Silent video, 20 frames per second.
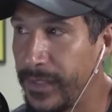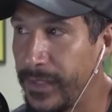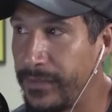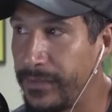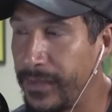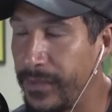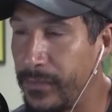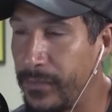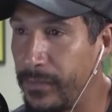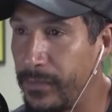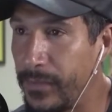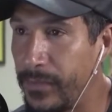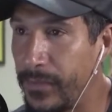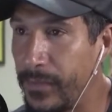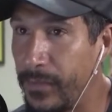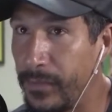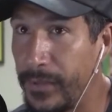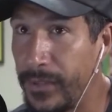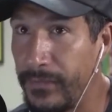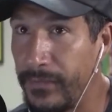It's will
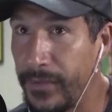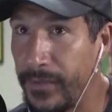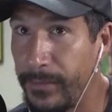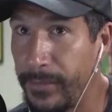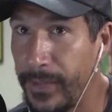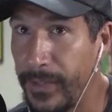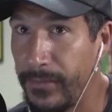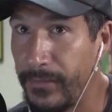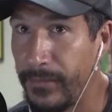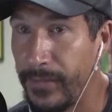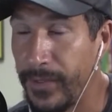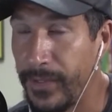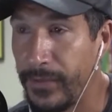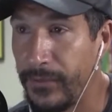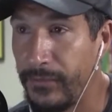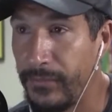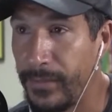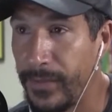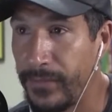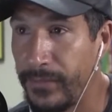you give up everything
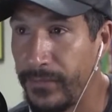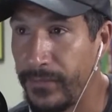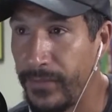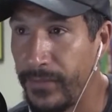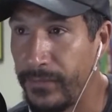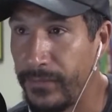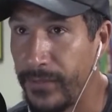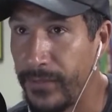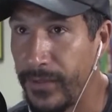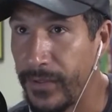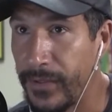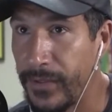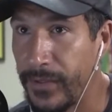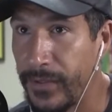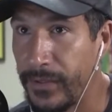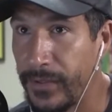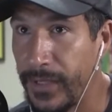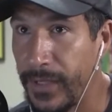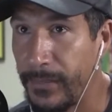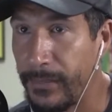you've built so far,
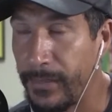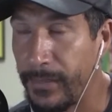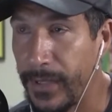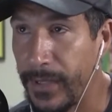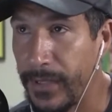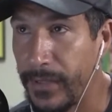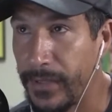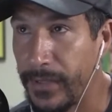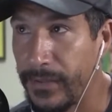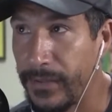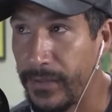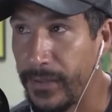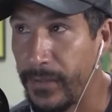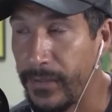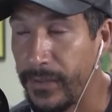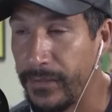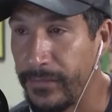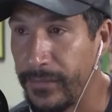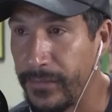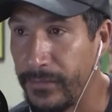the empire, to go
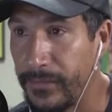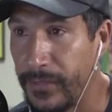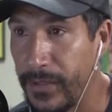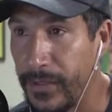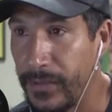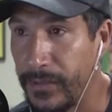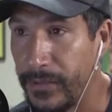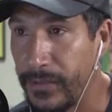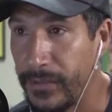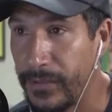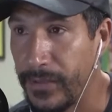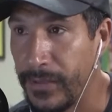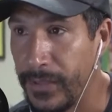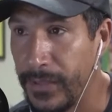a different road?